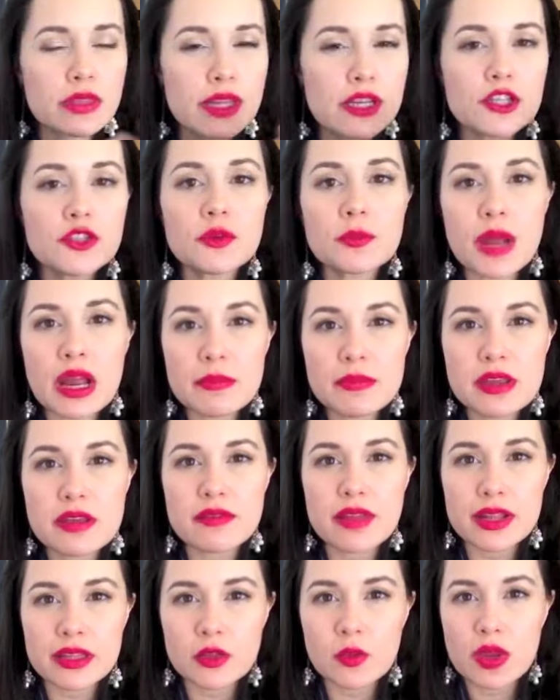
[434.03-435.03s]
They just remind me of
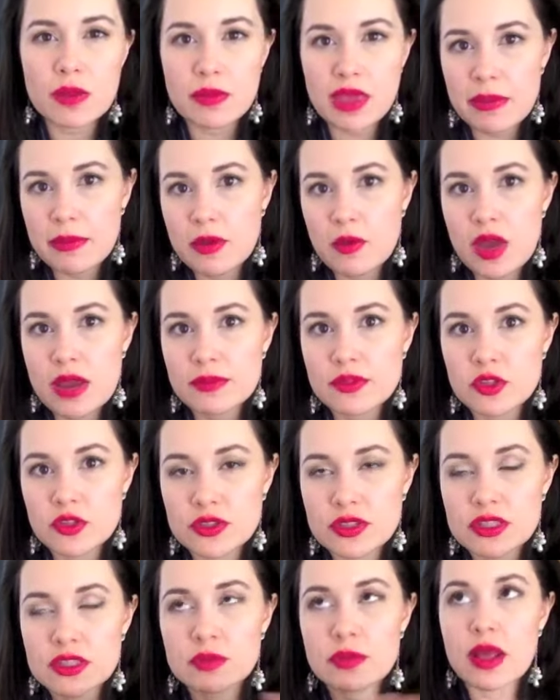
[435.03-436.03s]
like the way baby wipes
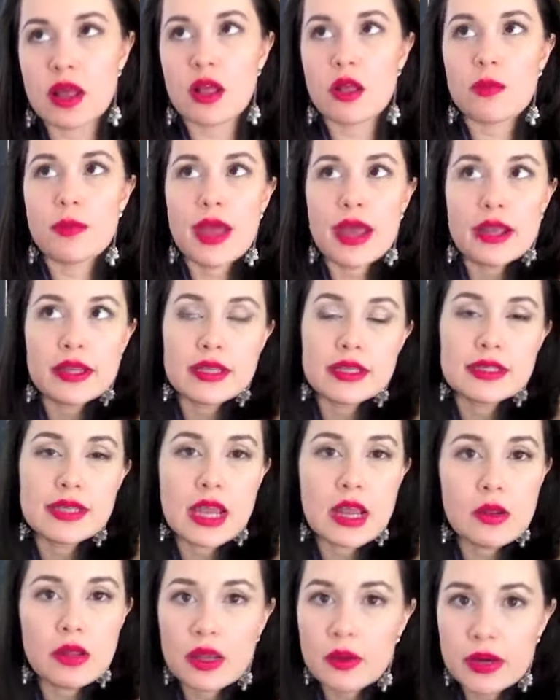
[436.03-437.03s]
used to smell back in the
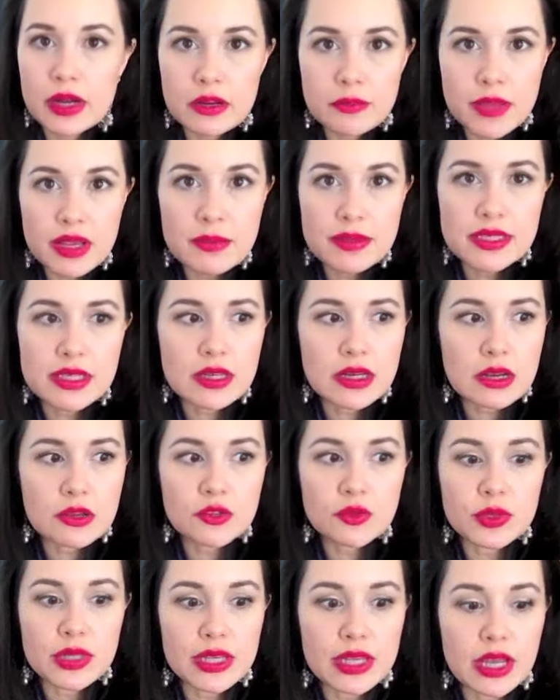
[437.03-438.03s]
day or like when I babysat I was really